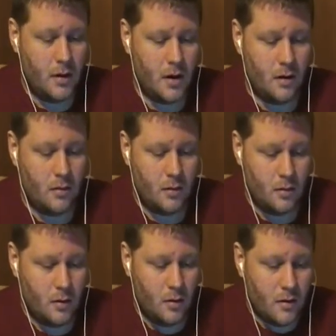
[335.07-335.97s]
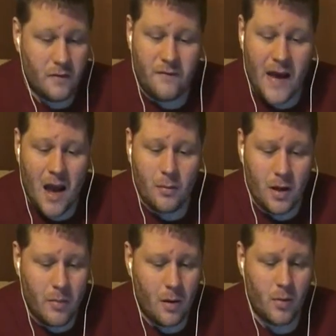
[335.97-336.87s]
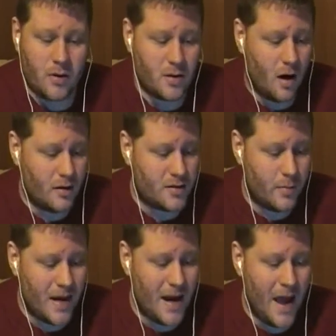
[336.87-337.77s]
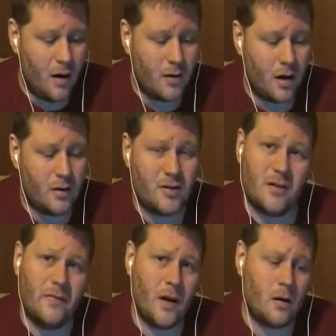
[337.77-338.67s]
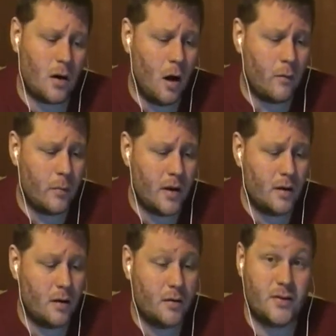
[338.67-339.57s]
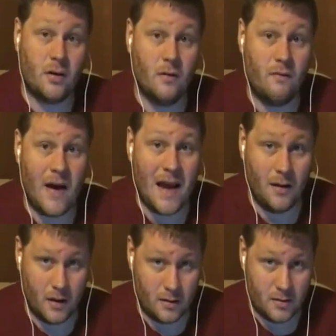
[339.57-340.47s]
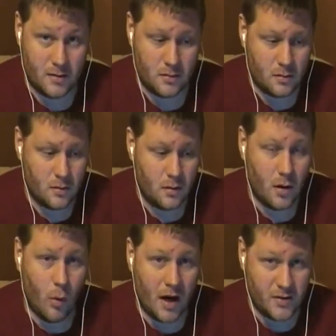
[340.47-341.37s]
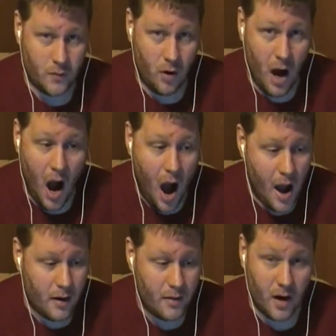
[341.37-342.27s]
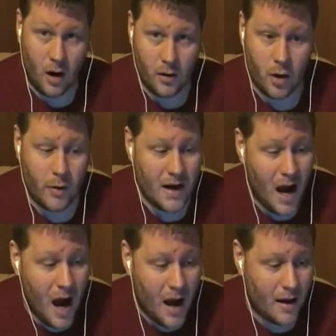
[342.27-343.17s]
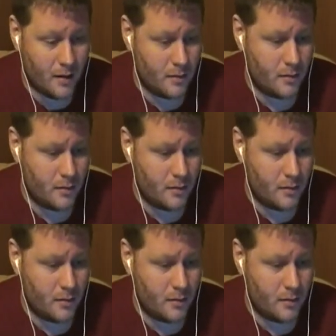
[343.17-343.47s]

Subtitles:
You know, their family members are also being held under severe government surveillance. The watchful eye, the all-knowing eye.